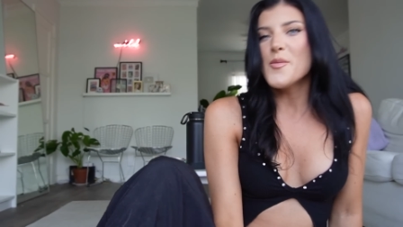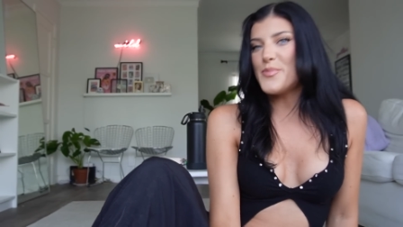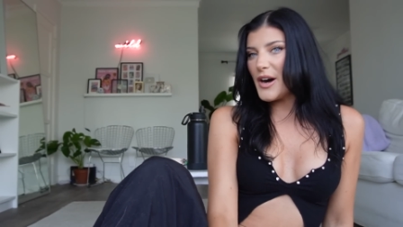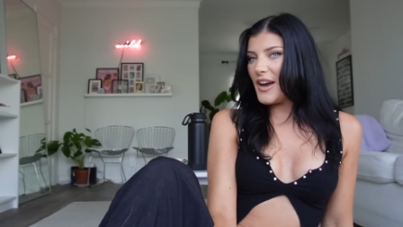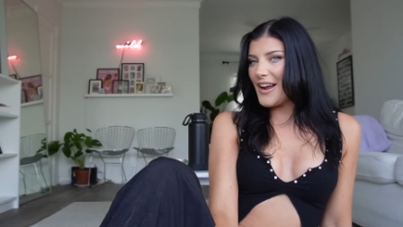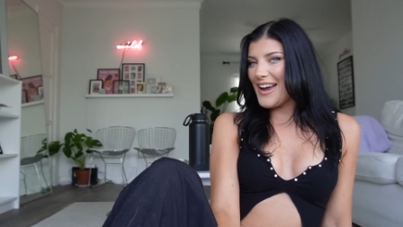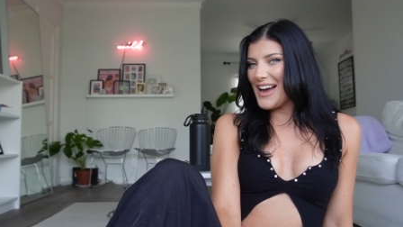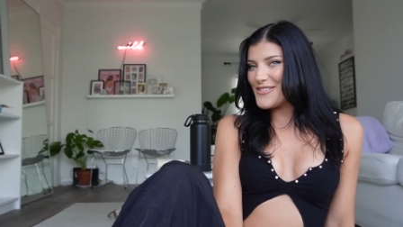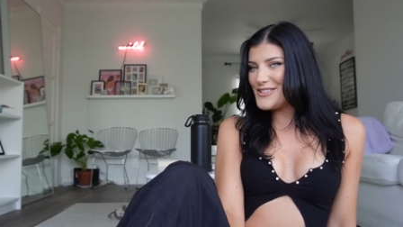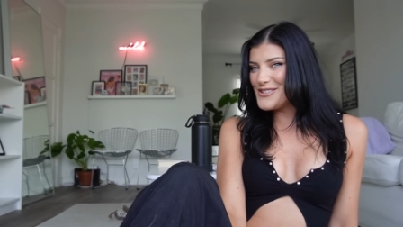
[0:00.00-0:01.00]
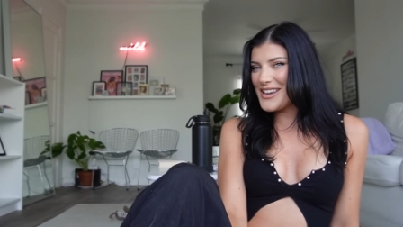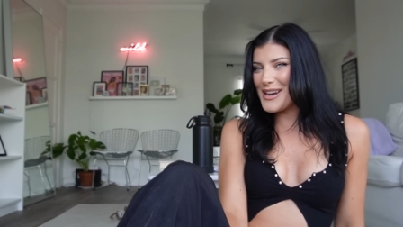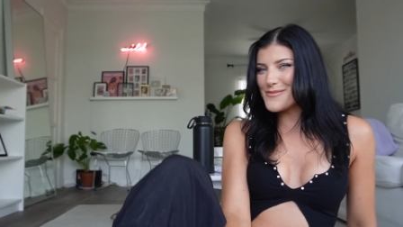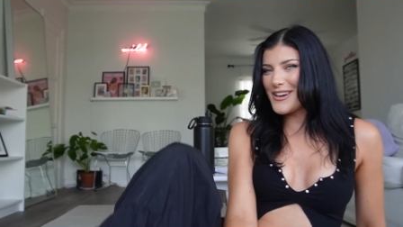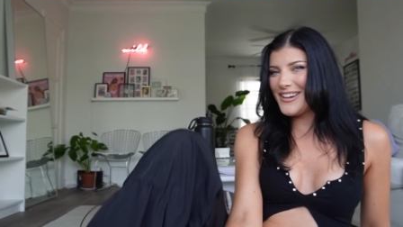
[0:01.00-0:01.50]
but I have a new
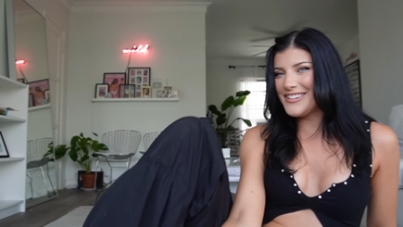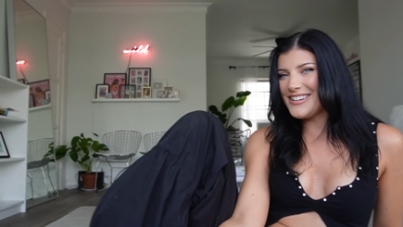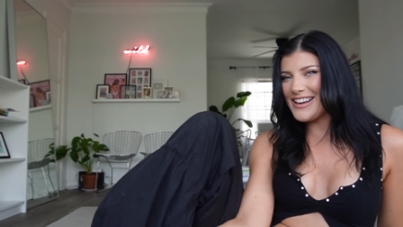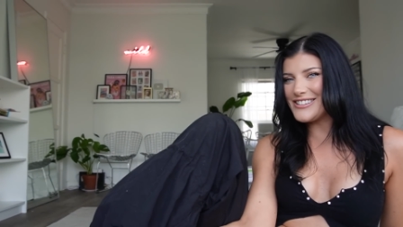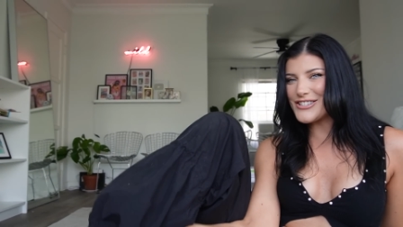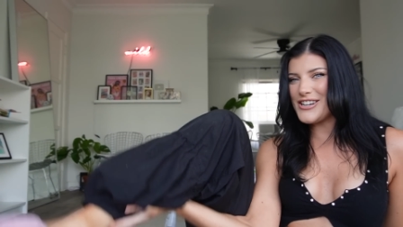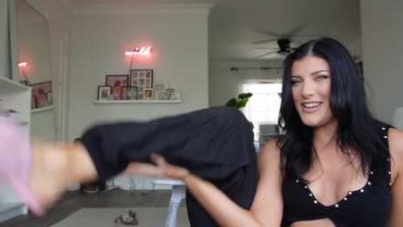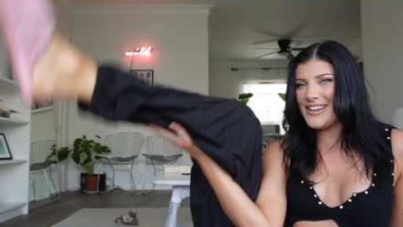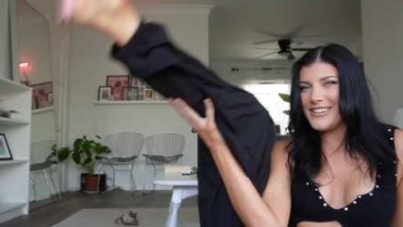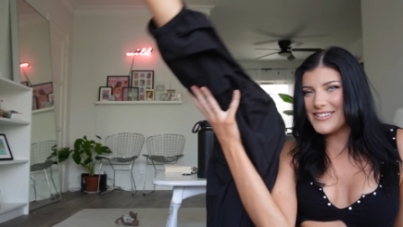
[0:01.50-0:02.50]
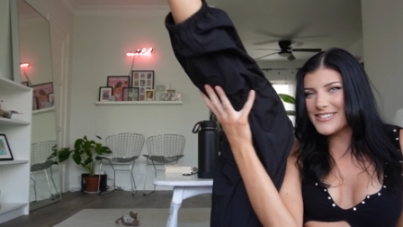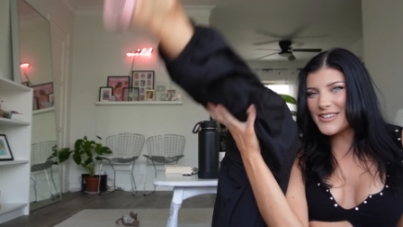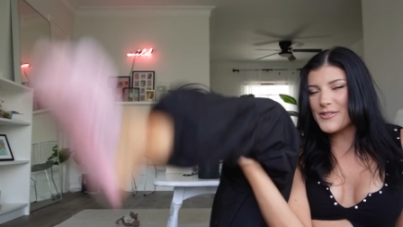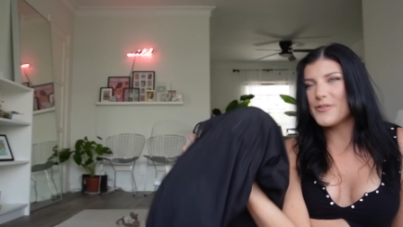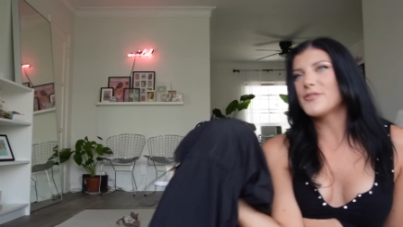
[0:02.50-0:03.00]
camera and she
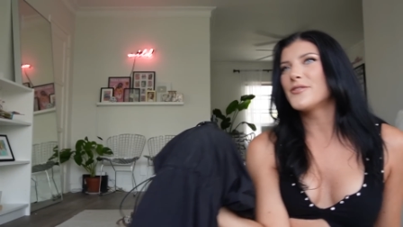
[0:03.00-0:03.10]
is